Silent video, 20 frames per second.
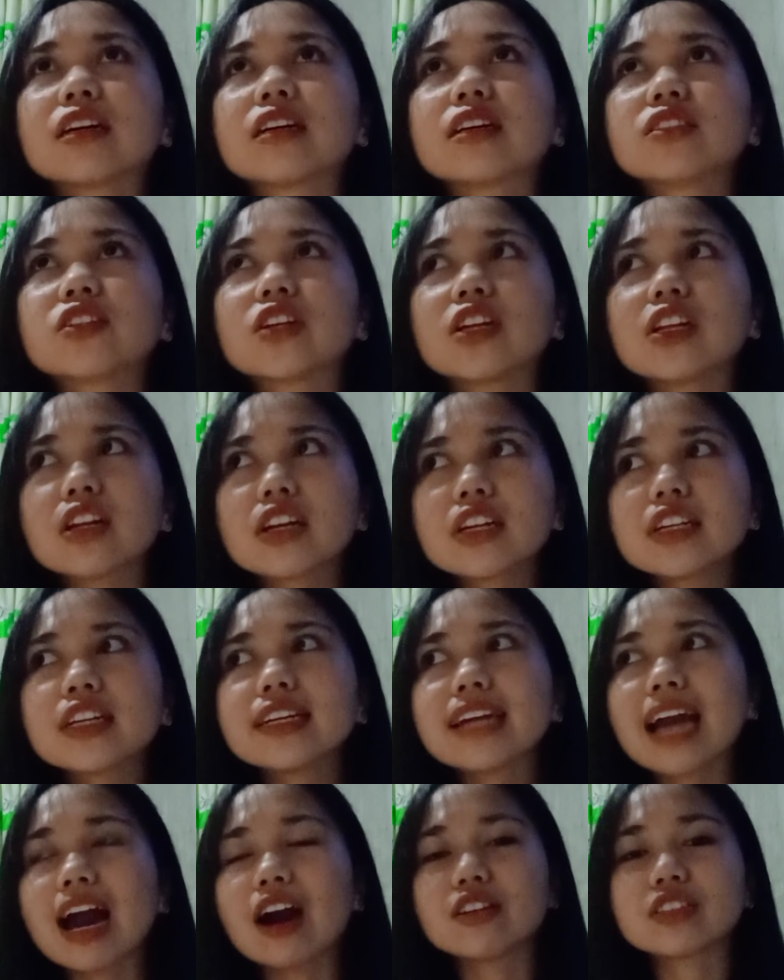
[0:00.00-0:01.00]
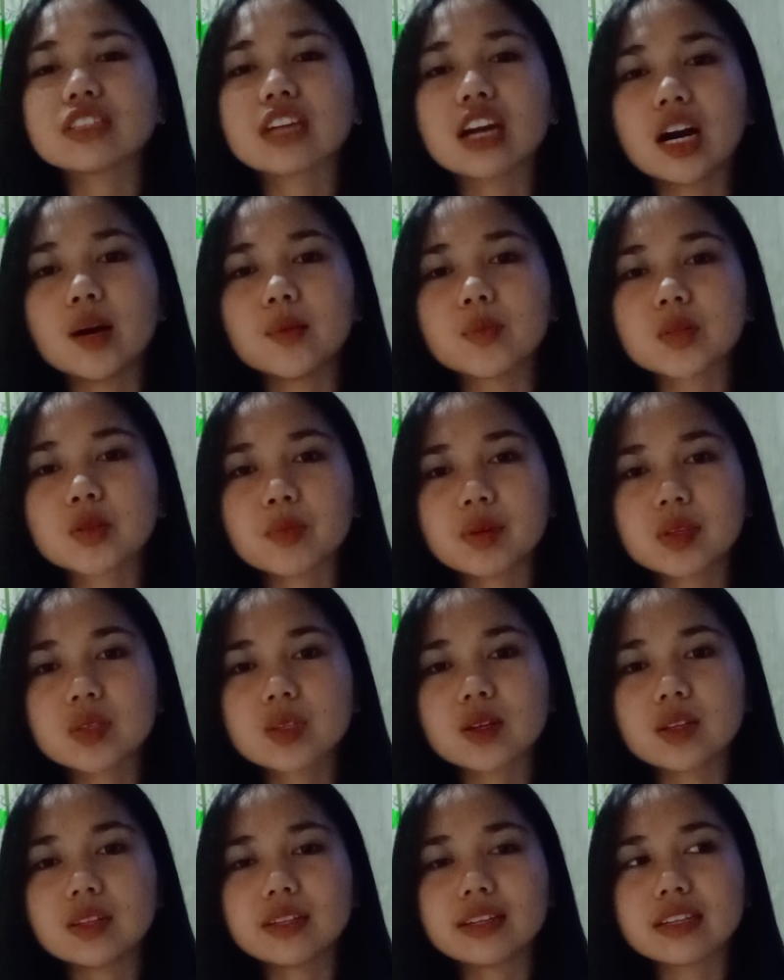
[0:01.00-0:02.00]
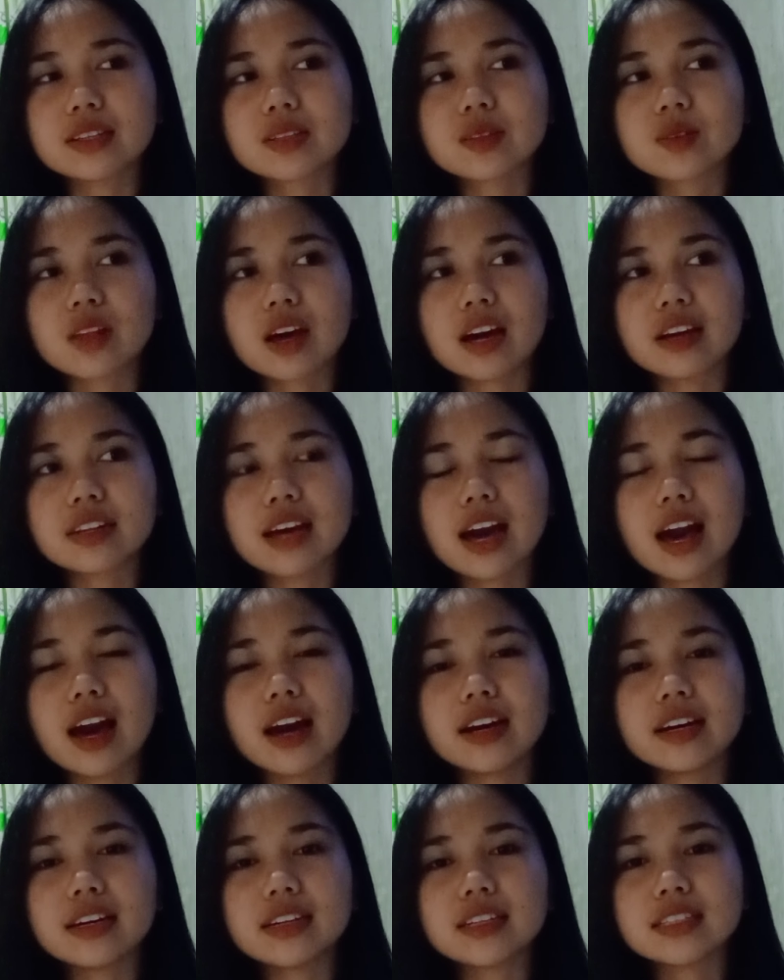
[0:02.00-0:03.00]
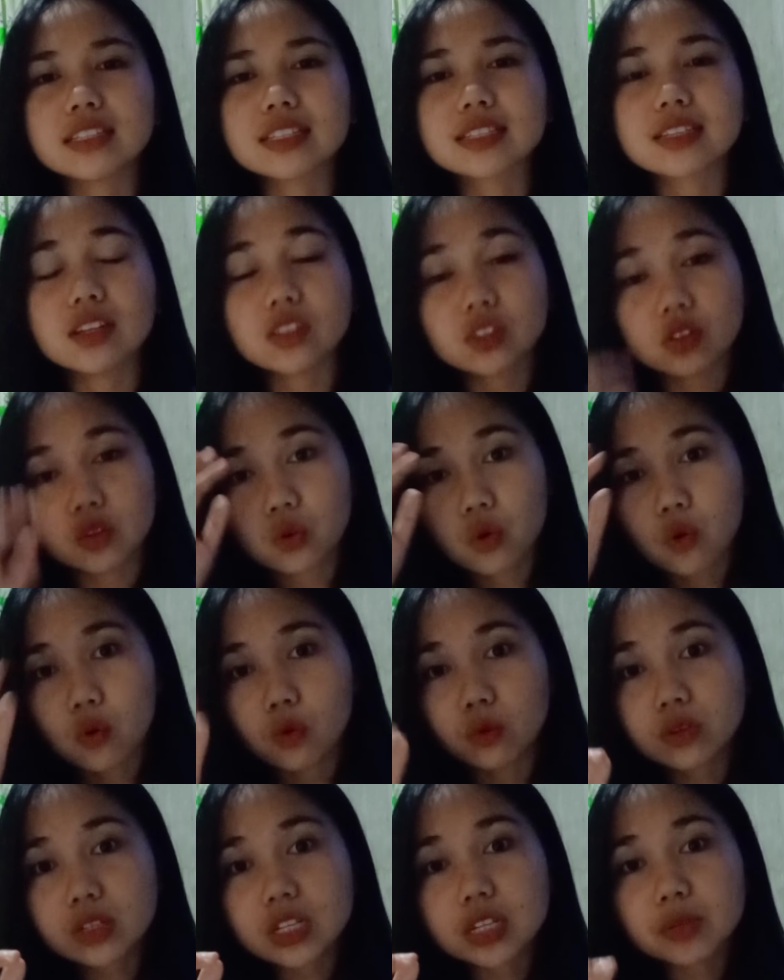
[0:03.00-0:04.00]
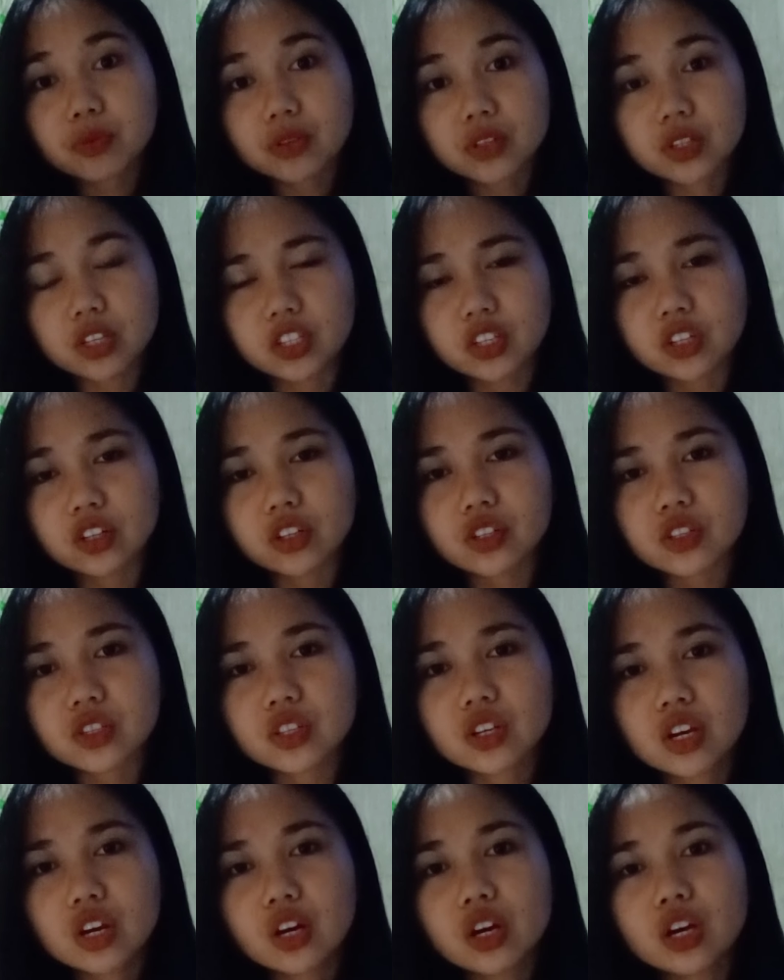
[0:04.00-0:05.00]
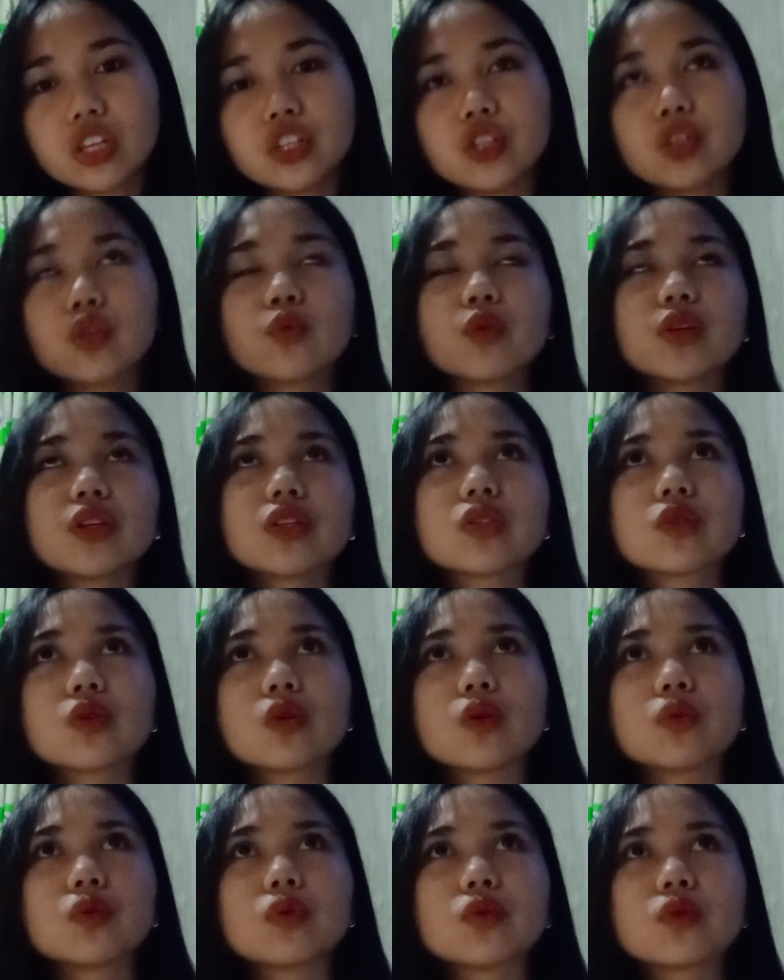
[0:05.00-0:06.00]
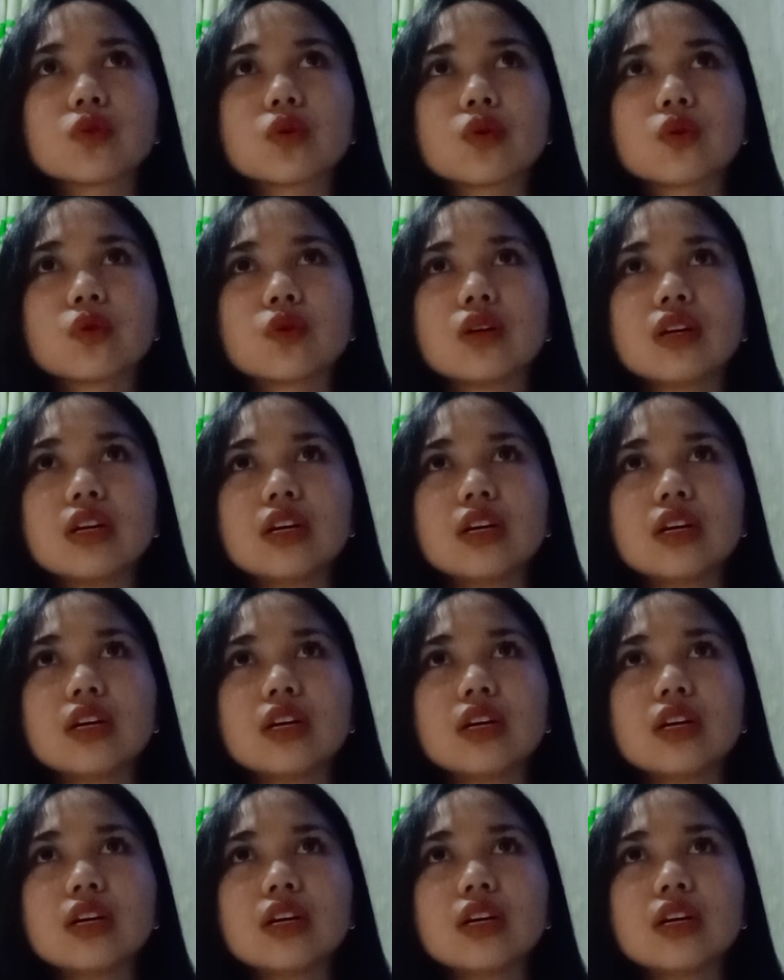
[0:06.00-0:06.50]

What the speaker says: the learning outcomes basically is that I set goals and procedures in doing so. So